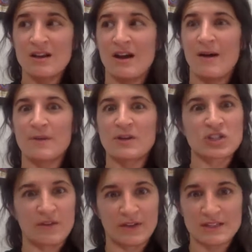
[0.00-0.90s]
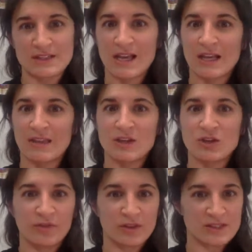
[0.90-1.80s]
their stuff gets taken, they
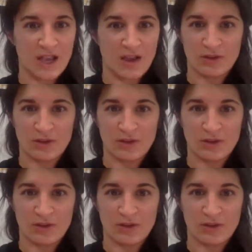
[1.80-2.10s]
don't feel safe,